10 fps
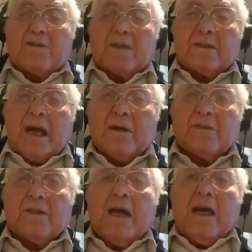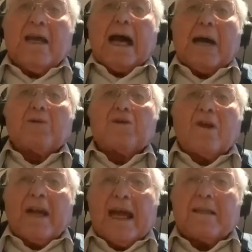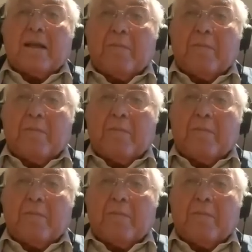the bottles from kefis,